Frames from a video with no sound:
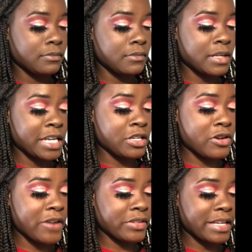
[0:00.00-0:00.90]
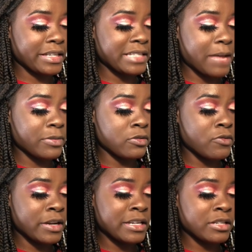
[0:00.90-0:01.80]
And you don't have to like slap it
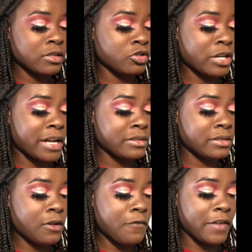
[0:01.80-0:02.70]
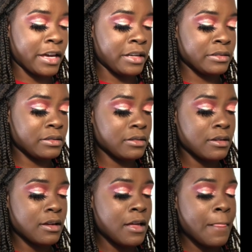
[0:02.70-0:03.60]
on, and it dries so fast,
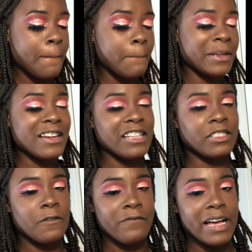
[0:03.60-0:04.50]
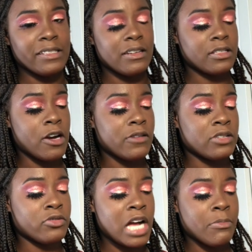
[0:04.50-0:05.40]
but not so fast that it's already
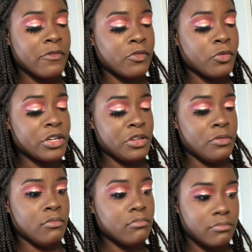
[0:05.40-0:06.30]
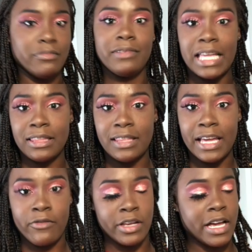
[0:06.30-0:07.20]
dry before you get the
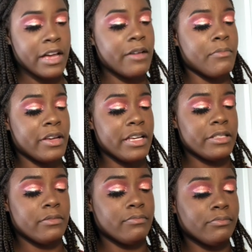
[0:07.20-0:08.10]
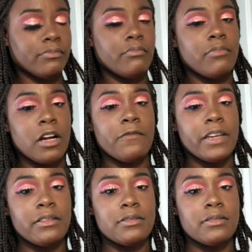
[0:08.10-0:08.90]
thing on your eye, but it's perfect.